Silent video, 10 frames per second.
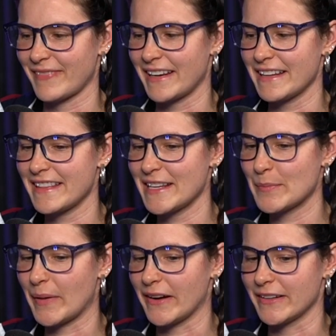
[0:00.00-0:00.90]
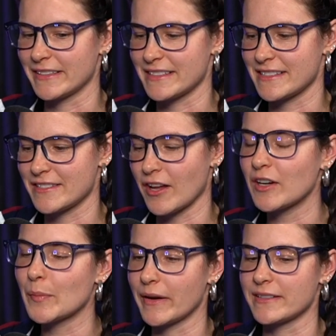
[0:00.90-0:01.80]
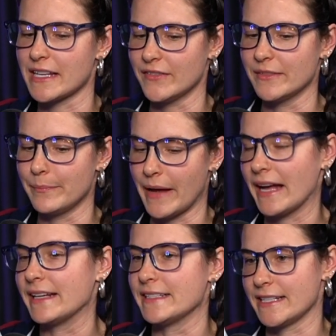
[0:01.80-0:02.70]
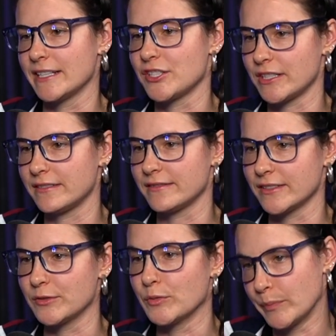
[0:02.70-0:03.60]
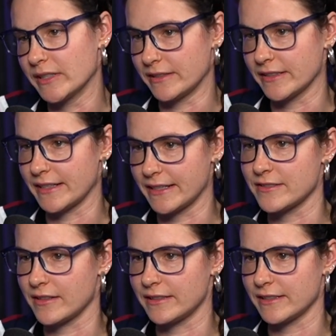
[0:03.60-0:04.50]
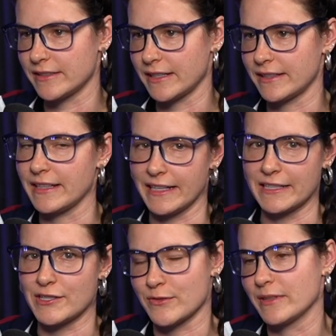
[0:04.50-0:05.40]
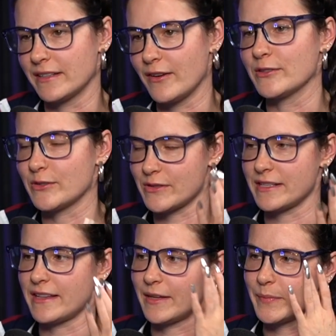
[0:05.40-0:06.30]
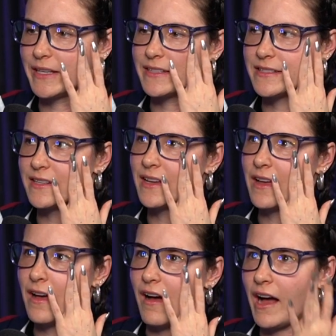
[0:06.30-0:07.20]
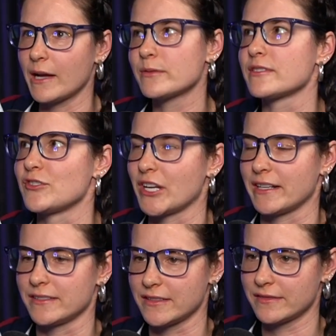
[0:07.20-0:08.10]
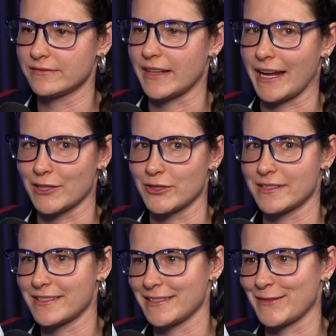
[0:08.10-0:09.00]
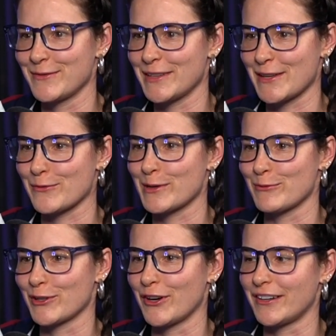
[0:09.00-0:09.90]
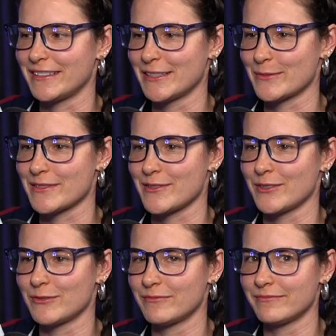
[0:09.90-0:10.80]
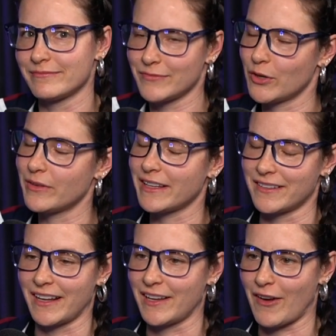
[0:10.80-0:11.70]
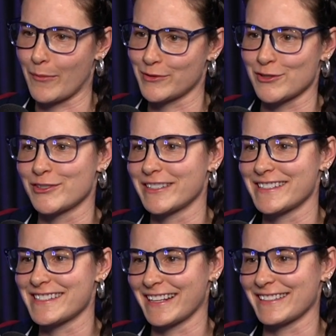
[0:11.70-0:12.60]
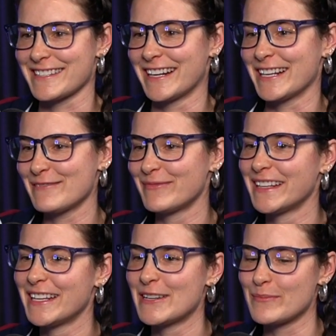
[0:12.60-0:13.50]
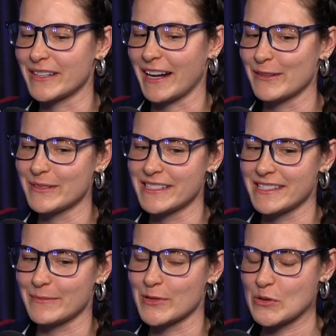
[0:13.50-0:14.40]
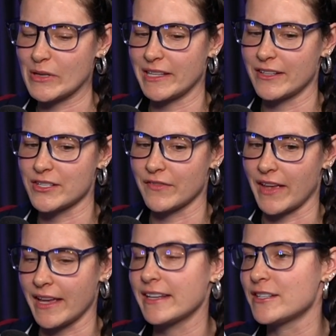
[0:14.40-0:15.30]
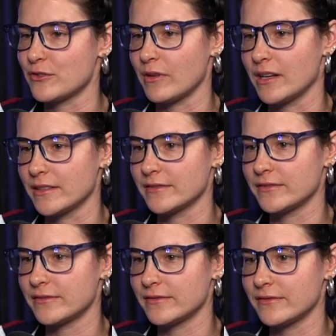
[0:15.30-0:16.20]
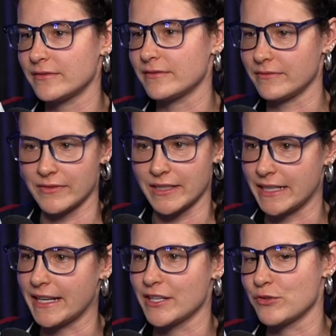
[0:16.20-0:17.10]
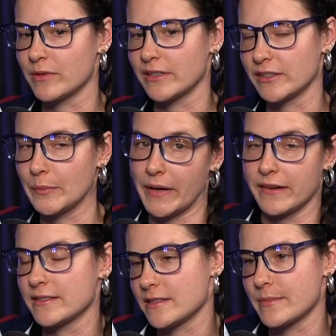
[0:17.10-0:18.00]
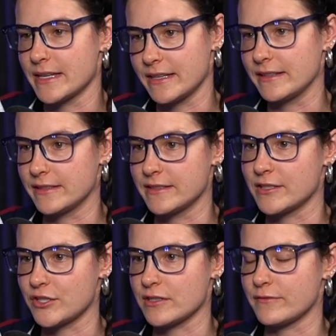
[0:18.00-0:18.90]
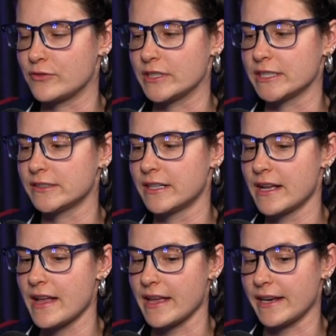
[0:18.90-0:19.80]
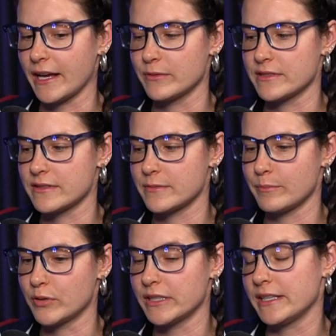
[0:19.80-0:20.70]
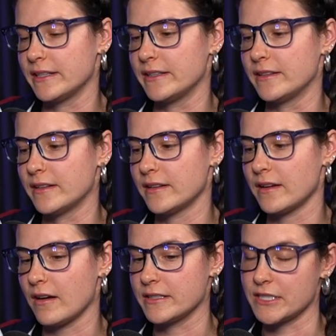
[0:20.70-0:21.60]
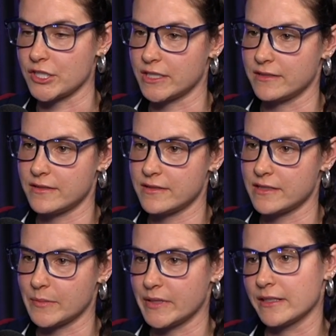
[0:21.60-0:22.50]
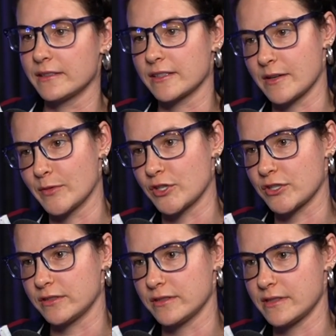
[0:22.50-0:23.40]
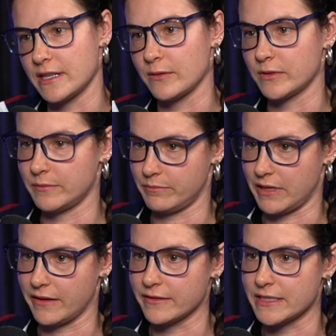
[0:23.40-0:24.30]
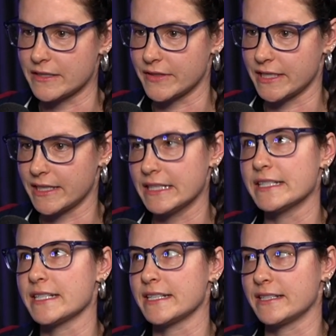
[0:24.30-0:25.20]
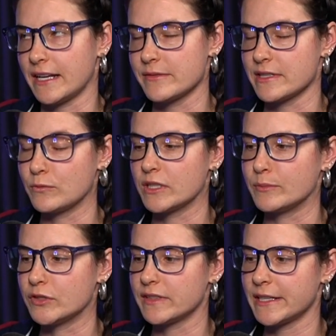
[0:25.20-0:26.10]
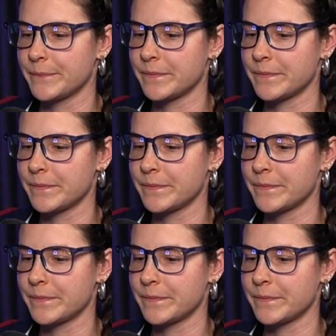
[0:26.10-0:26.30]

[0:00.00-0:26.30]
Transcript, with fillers: And I think parents, not all parents have a bad intention who put their kids on the internet. Like, I just no. want to also say that because I was a child actress, if, yeah. if we recall. There was no no internet opportunities at the time, mm-hmm. but I was between the ages of eight and twelve, an age where your parents are making the decisions for you. And I was put in auditions to be in commercials that would play on TV, and sure. I was in one movie.